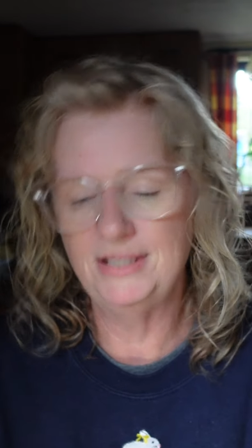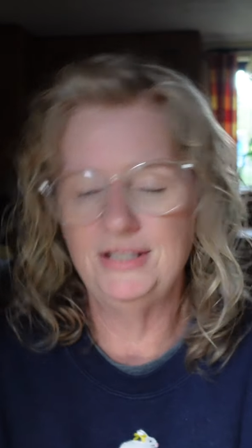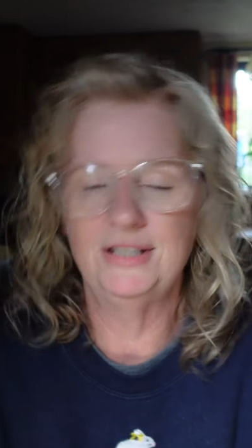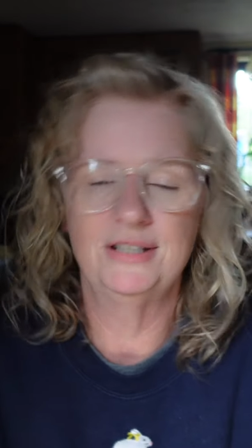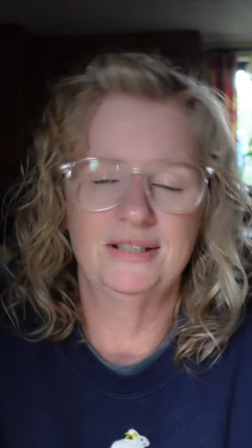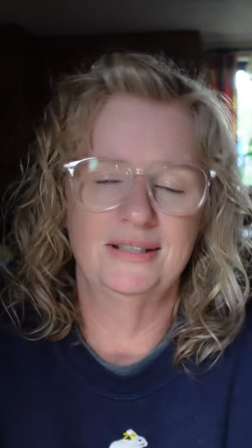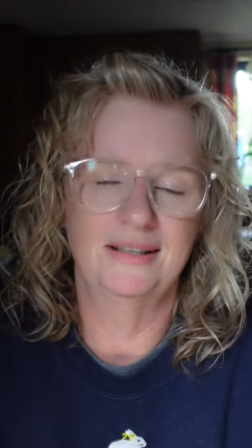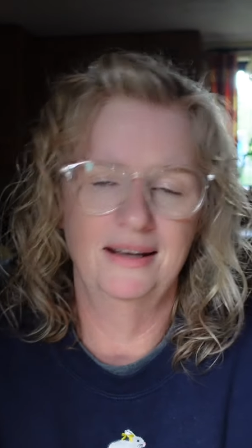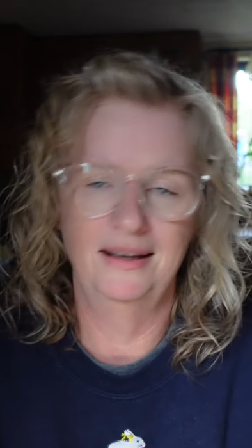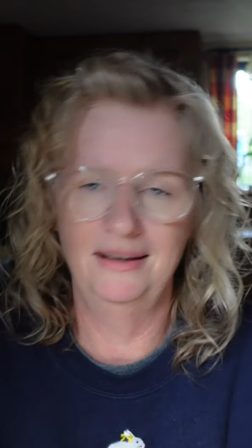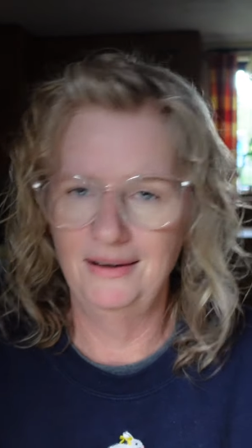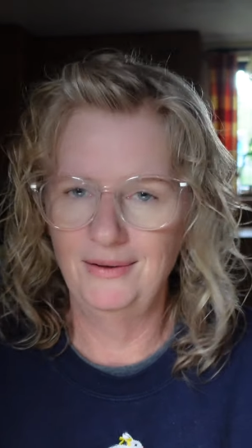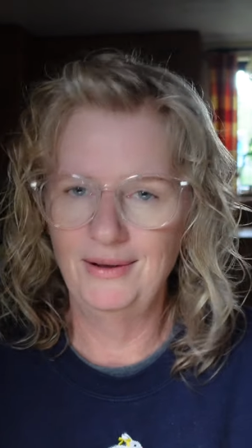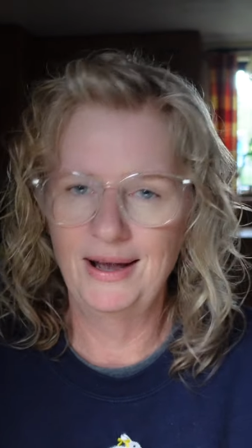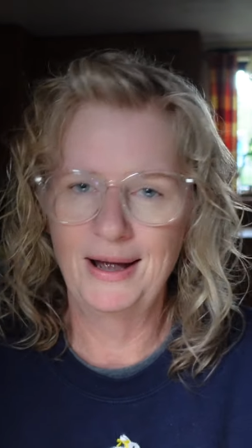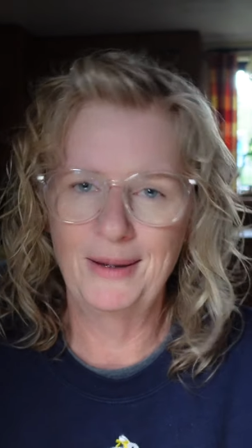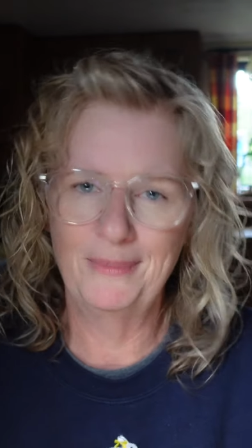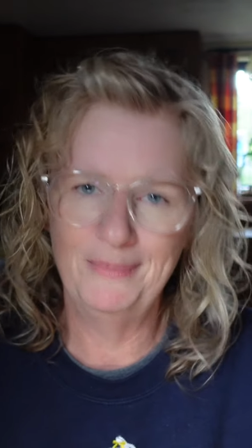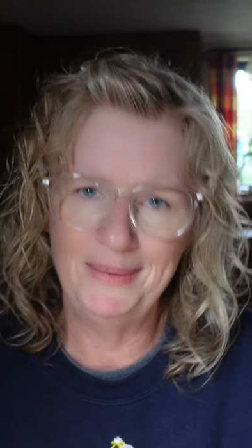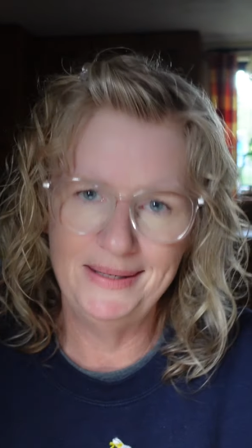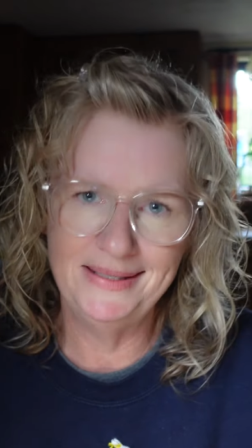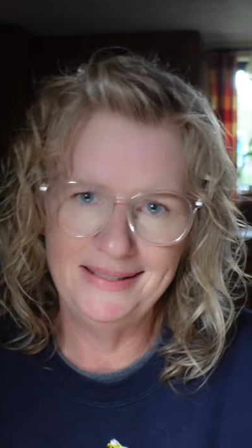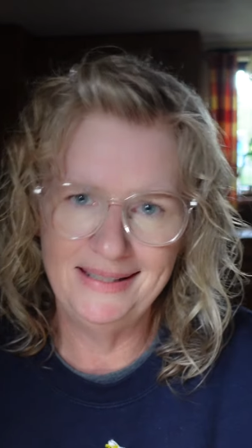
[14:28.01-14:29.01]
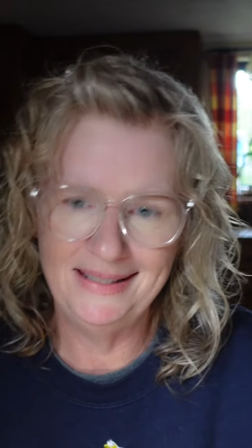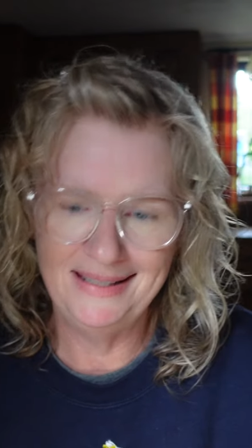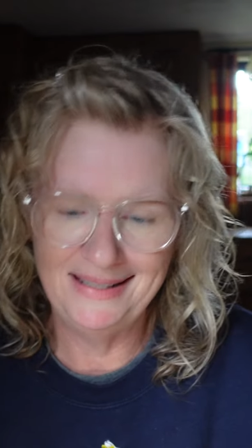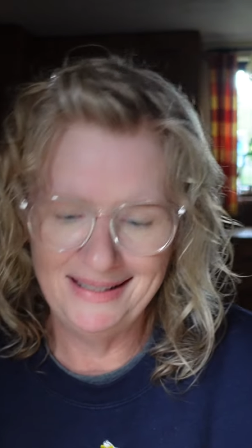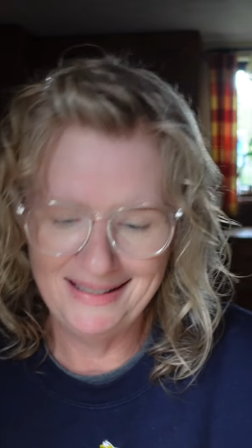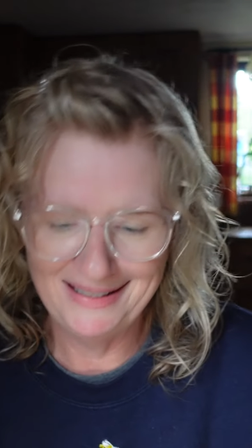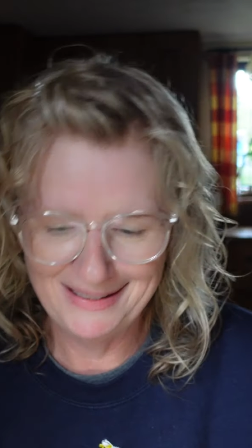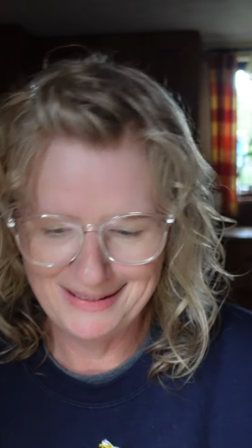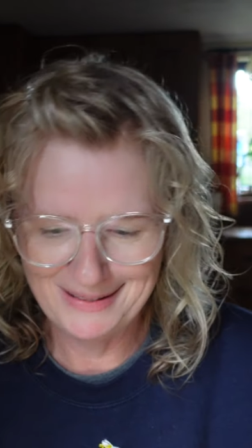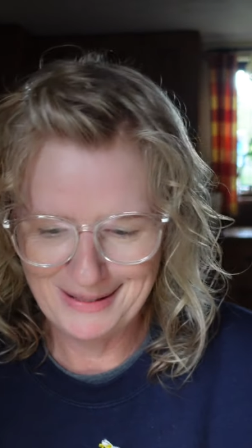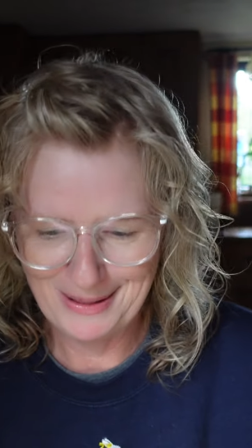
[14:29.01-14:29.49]
just that I know how busy
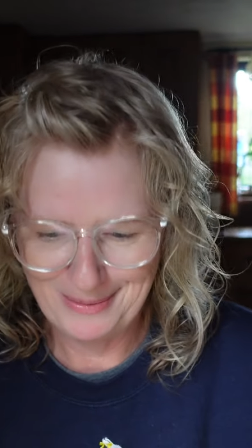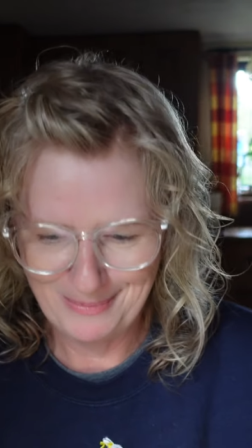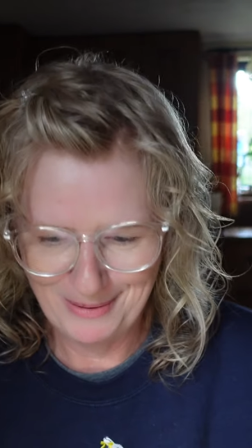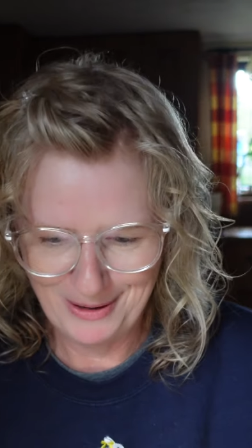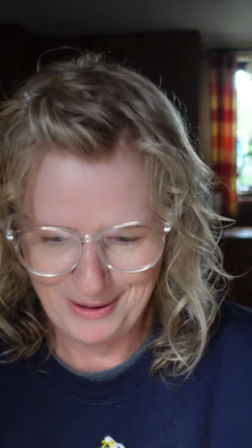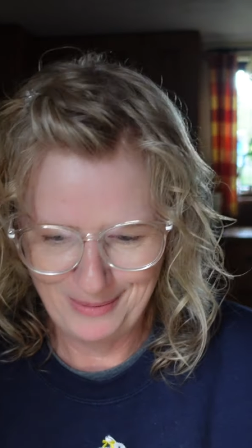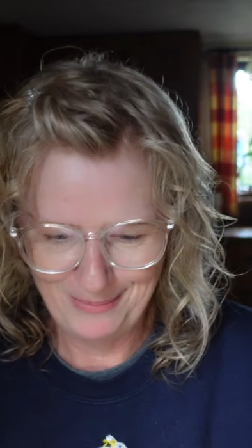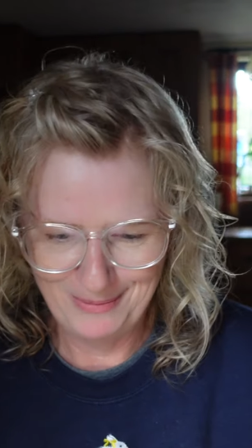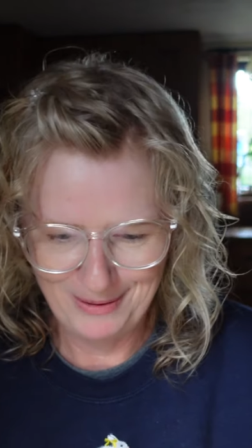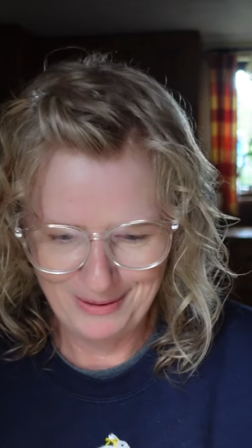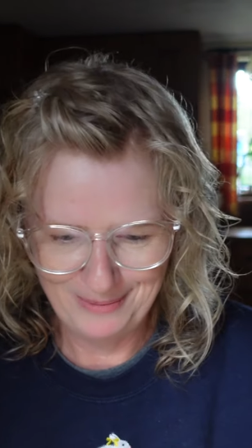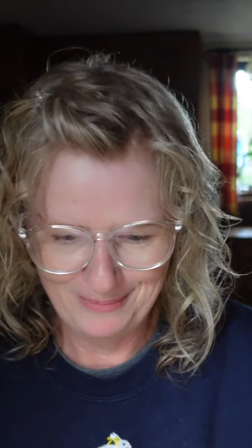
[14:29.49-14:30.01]
he is at the